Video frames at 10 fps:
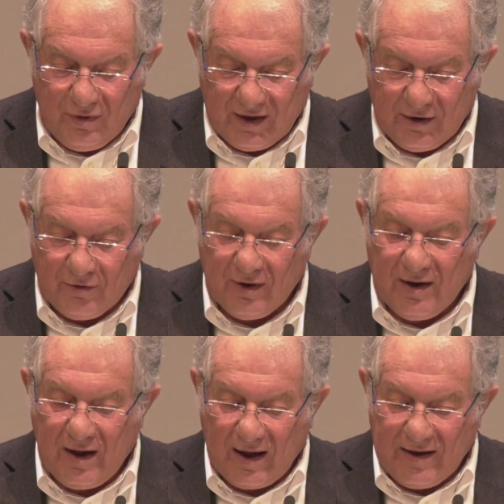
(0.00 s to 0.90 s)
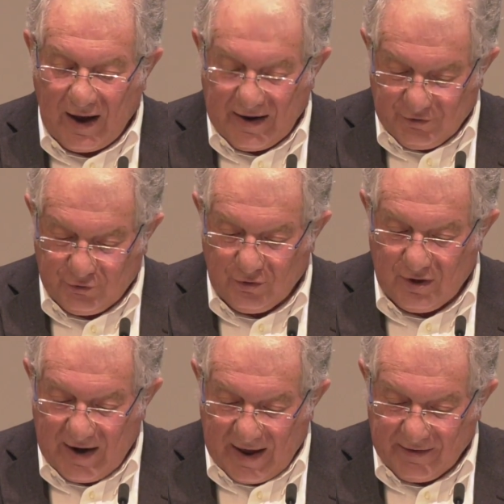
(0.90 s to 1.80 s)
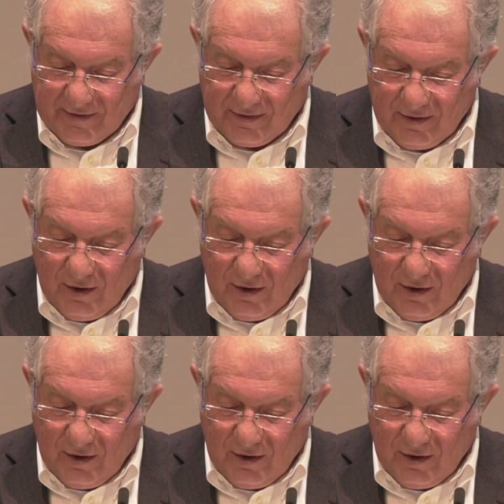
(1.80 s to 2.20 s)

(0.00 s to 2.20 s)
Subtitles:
their ancient land.